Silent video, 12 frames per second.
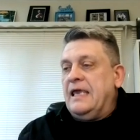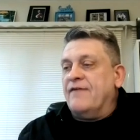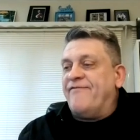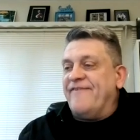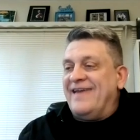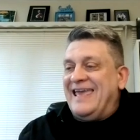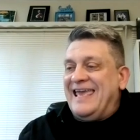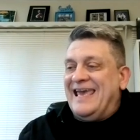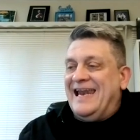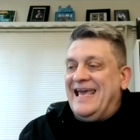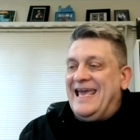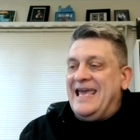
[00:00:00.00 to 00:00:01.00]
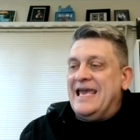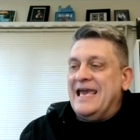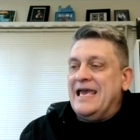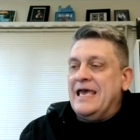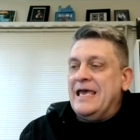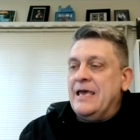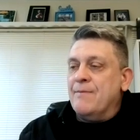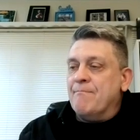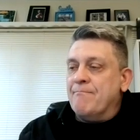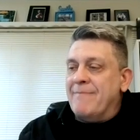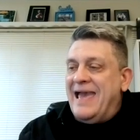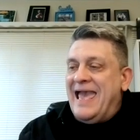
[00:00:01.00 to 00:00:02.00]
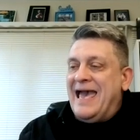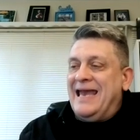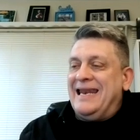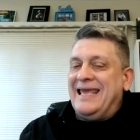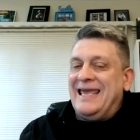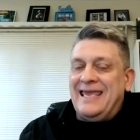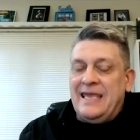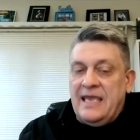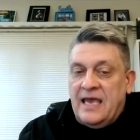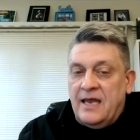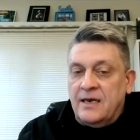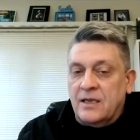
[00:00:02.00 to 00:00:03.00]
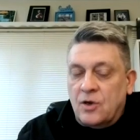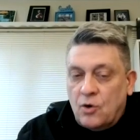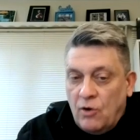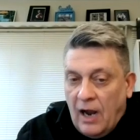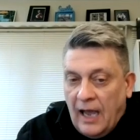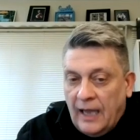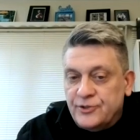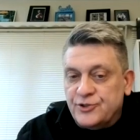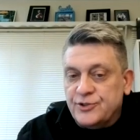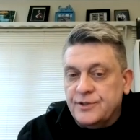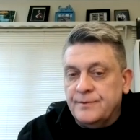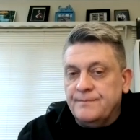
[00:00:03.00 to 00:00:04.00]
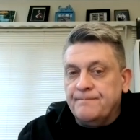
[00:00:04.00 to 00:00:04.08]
If any man in Christ.